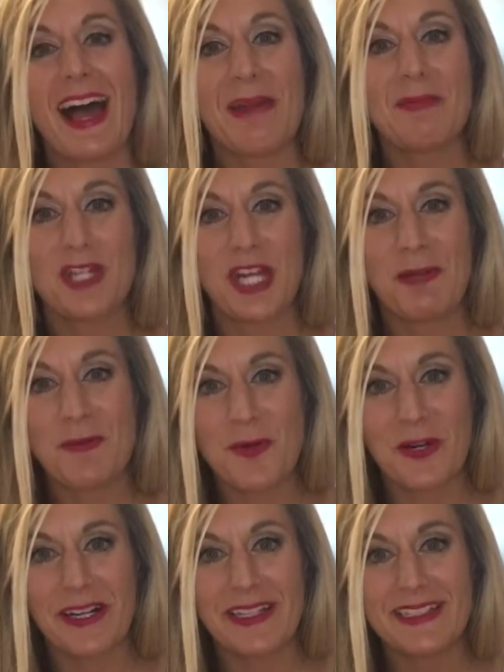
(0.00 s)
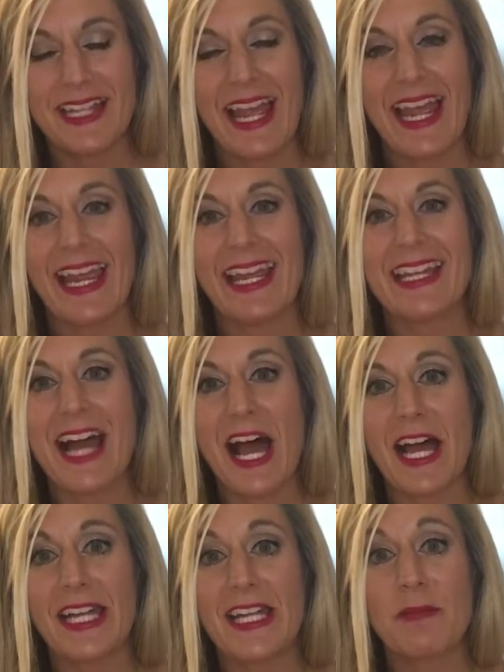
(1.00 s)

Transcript: I'm Jenny Warren, and I